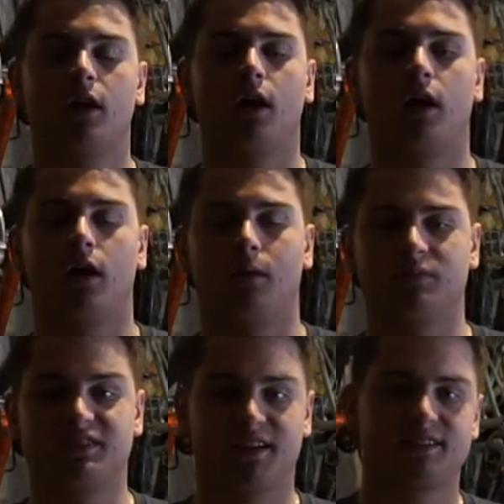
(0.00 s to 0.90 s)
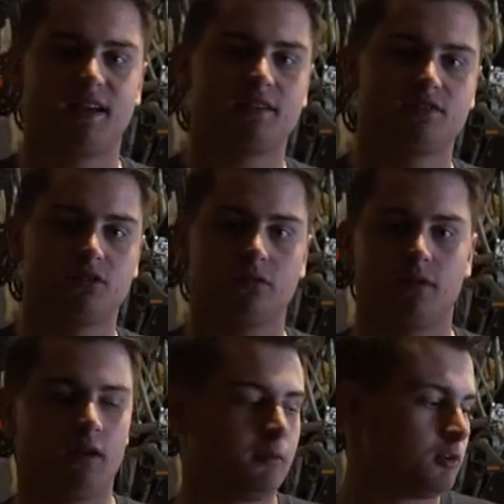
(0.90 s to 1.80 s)
um, Six Sense
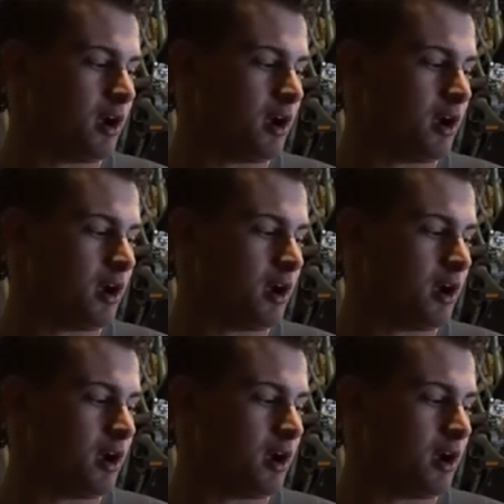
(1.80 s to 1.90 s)
um,